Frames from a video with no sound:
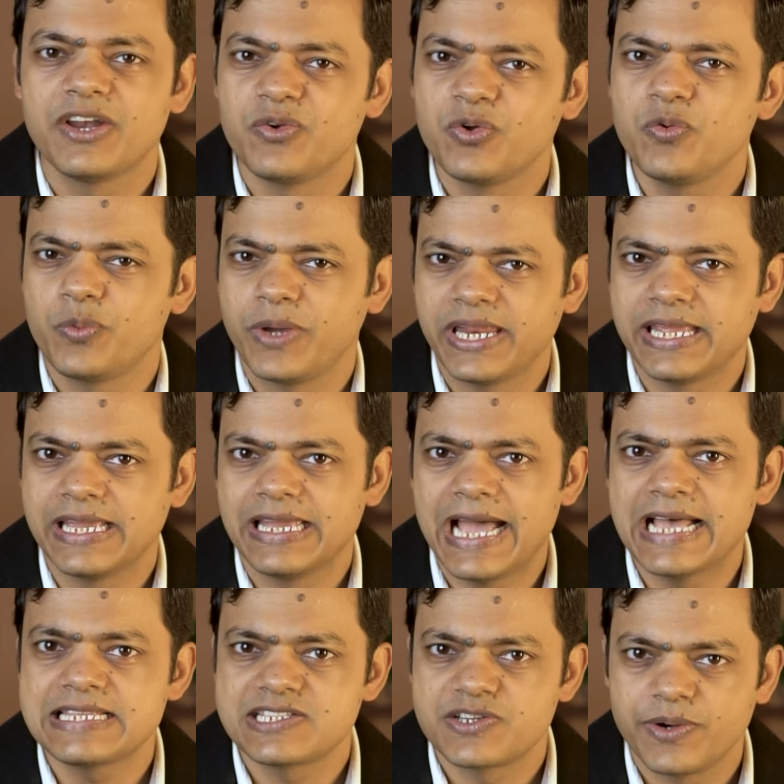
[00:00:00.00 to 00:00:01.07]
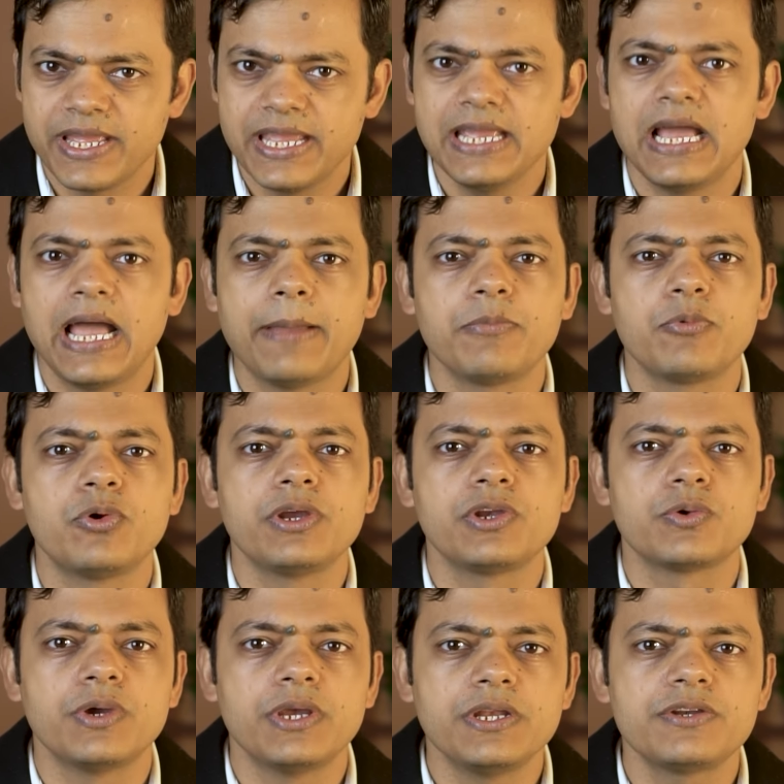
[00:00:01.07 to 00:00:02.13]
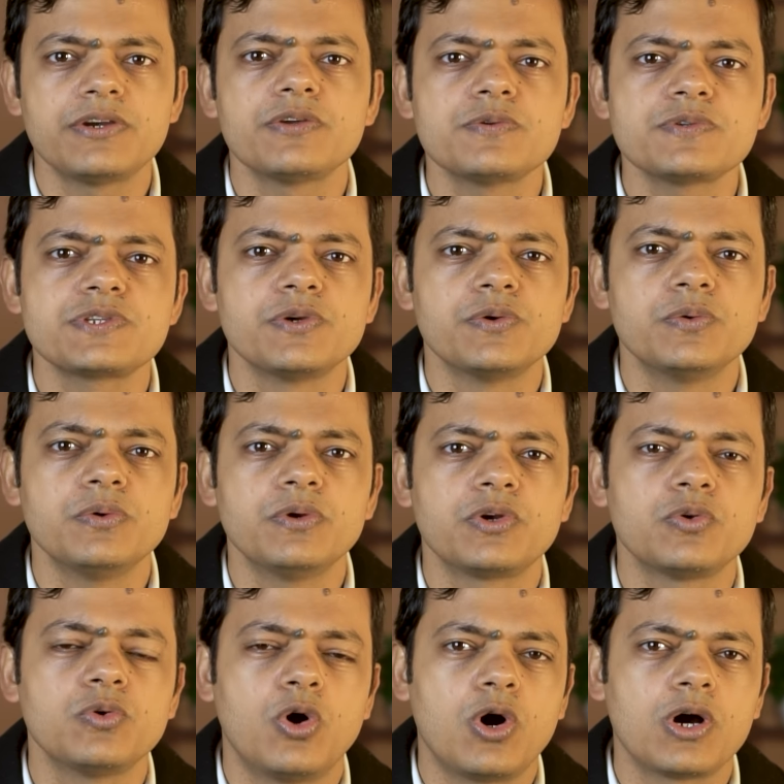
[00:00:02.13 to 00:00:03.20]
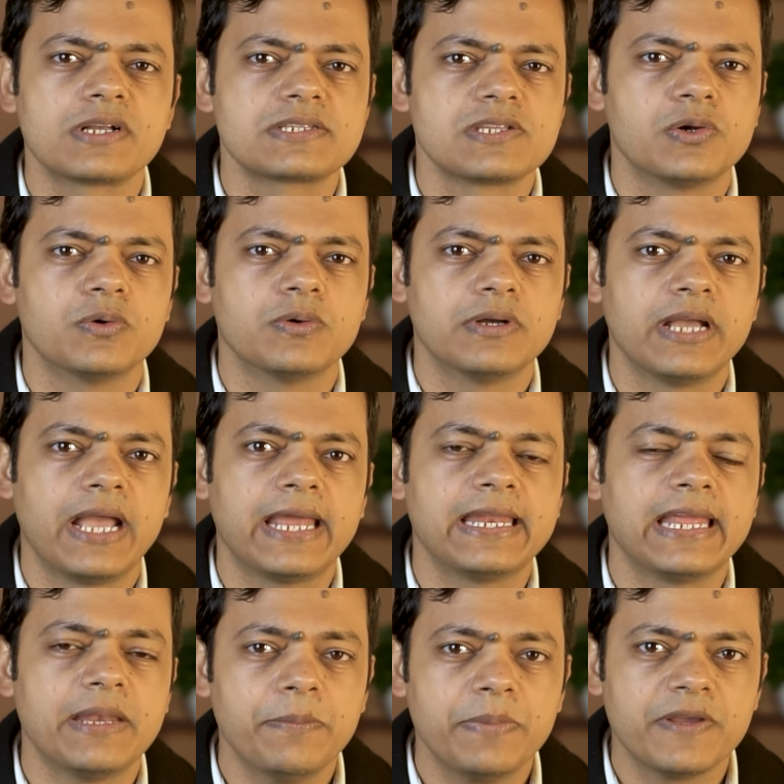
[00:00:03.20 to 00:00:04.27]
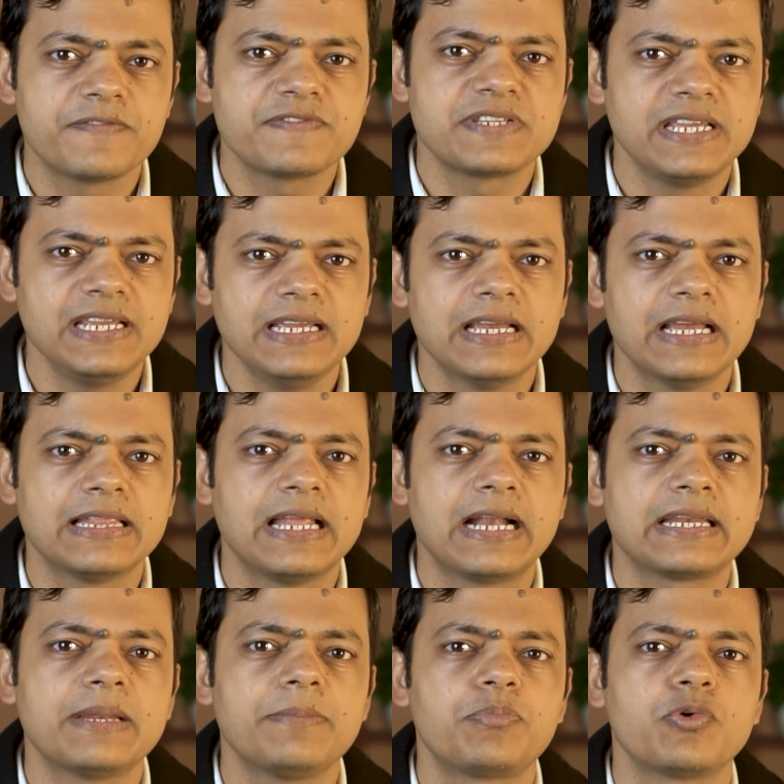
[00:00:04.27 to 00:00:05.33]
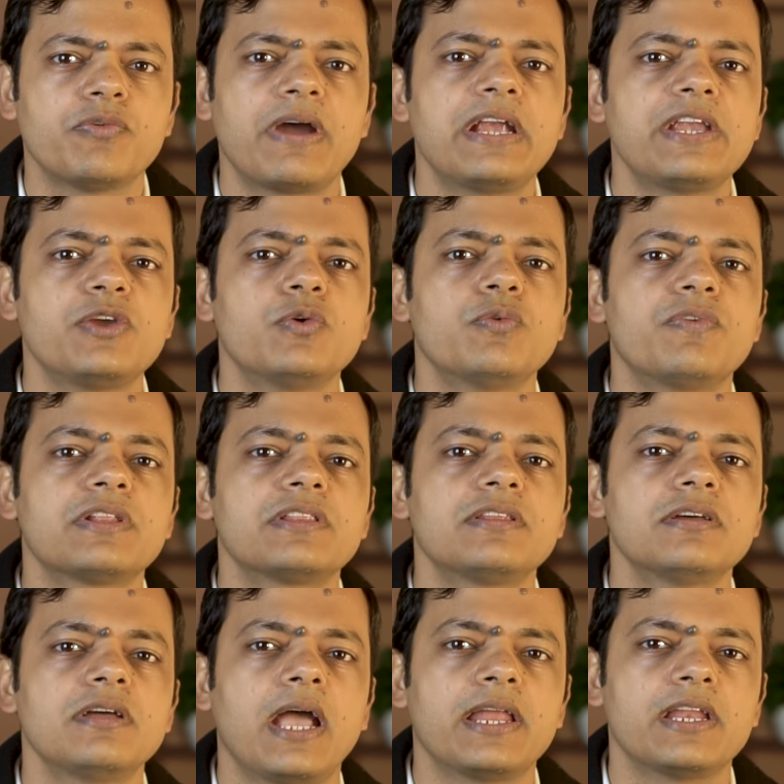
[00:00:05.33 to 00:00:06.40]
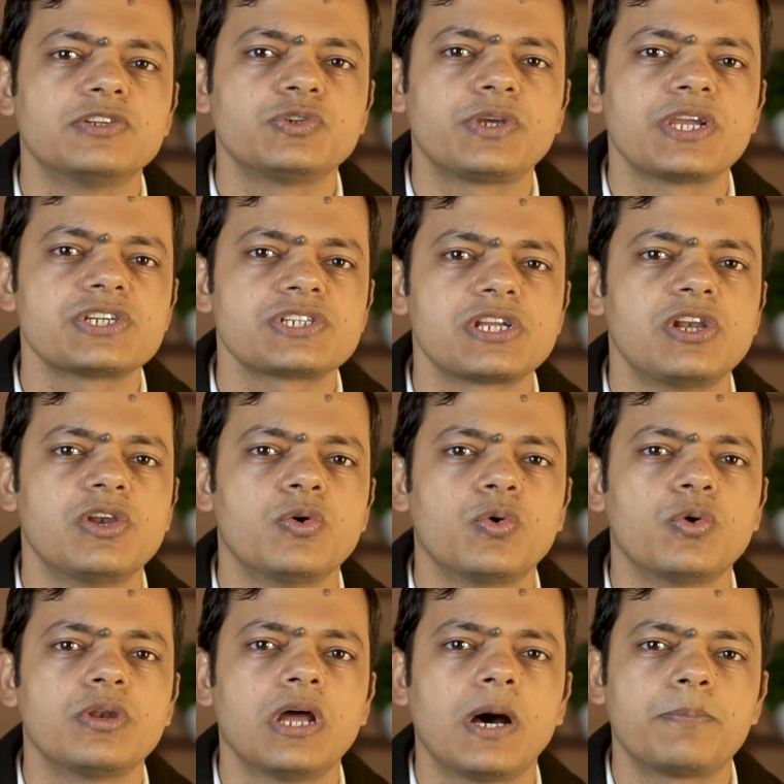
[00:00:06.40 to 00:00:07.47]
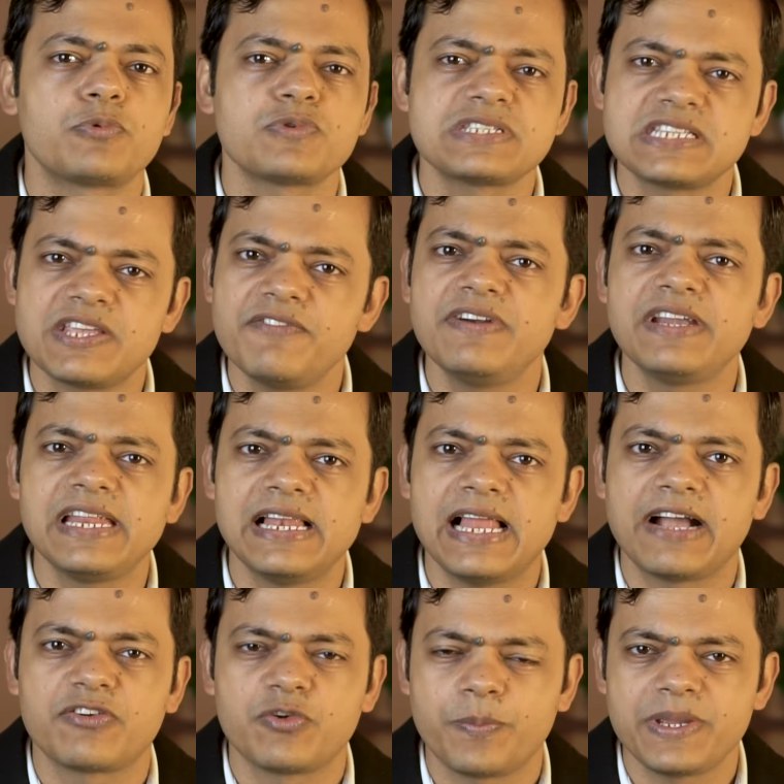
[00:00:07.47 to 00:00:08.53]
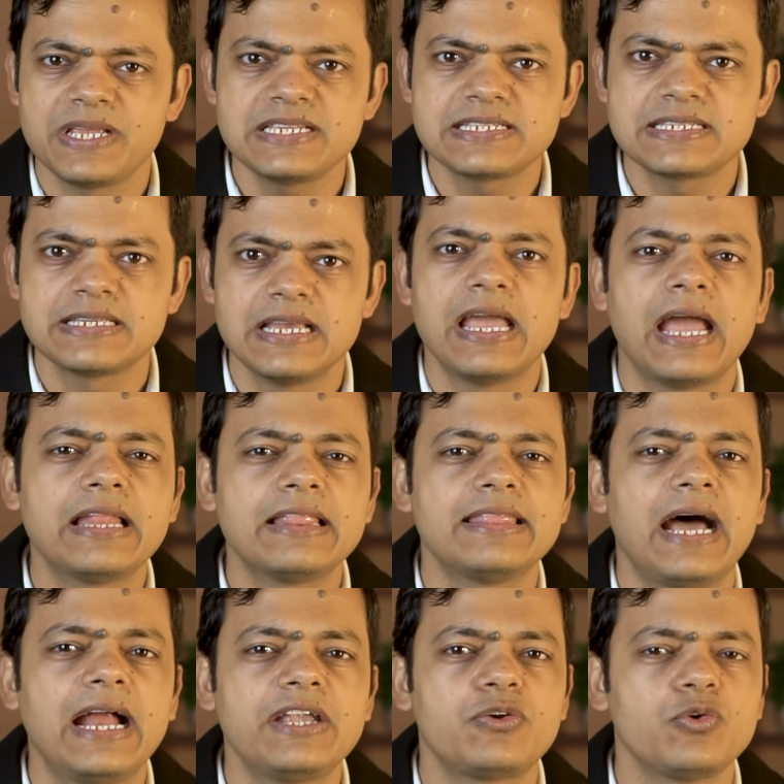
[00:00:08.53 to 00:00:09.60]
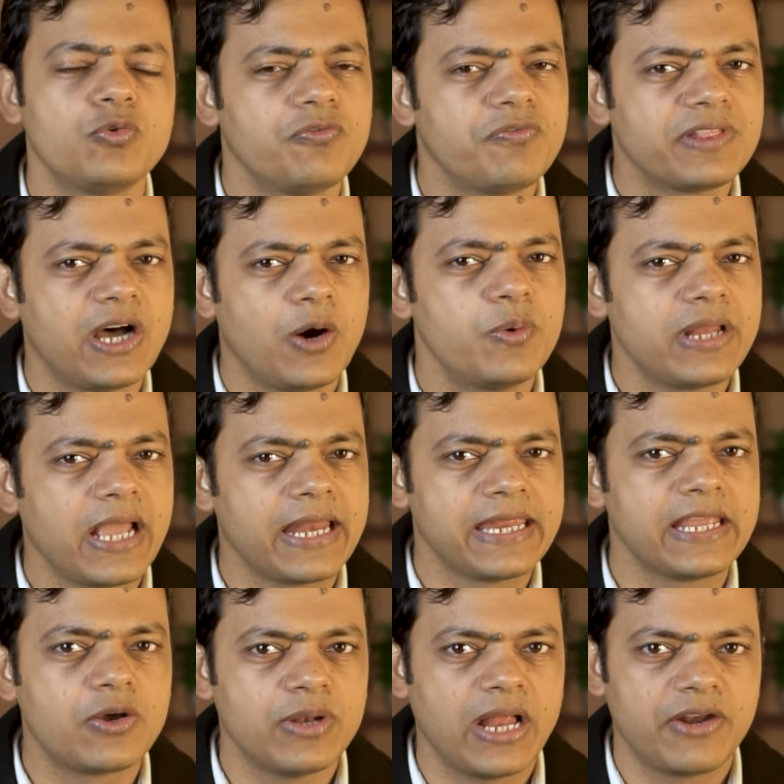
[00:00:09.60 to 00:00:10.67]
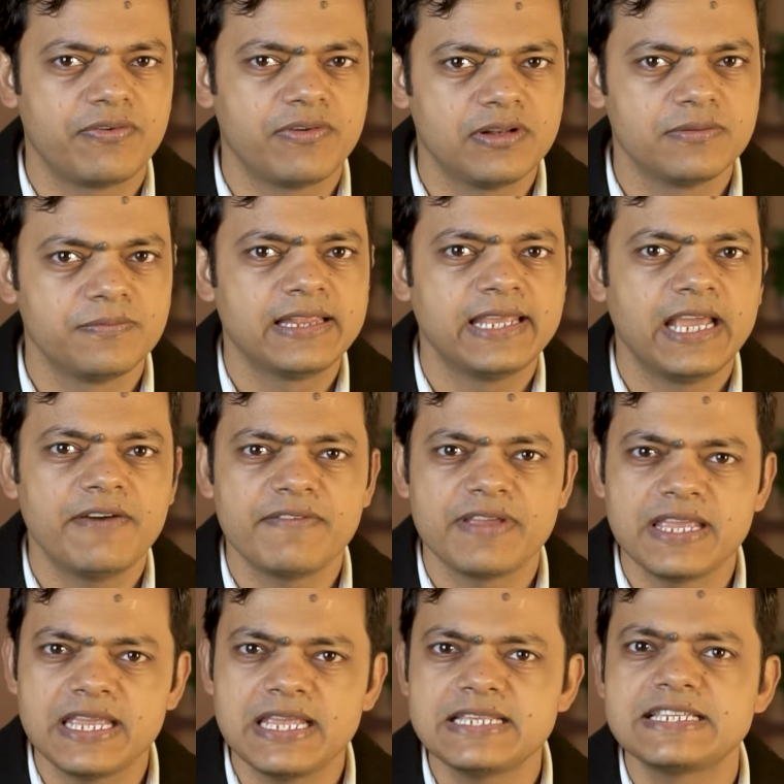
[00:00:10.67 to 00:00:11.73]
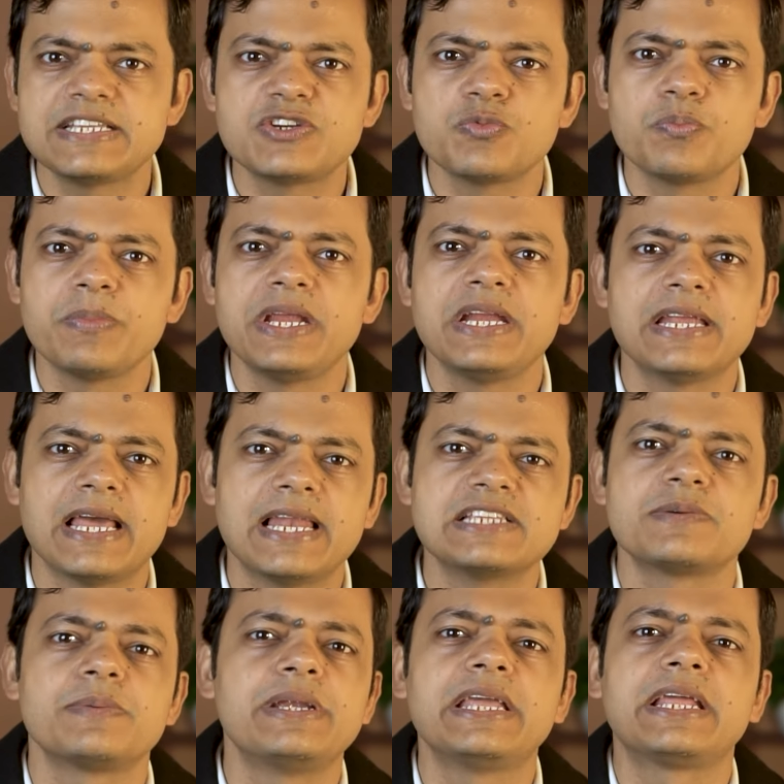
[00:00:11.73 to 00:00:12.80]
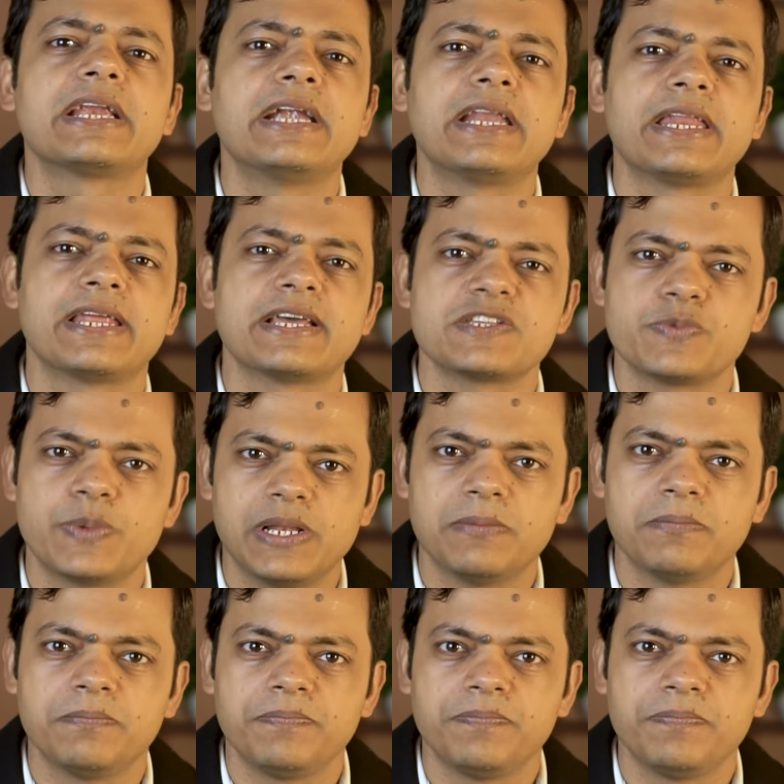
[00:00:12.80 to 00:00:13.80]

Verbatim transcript: Don't worry, as today I'm going to introduce you to Auxilo, an N B F C that can provide you with an education loan up to seventy lakh rupees, and that too without any collateral. They have easy to meet eligibility criteria as well.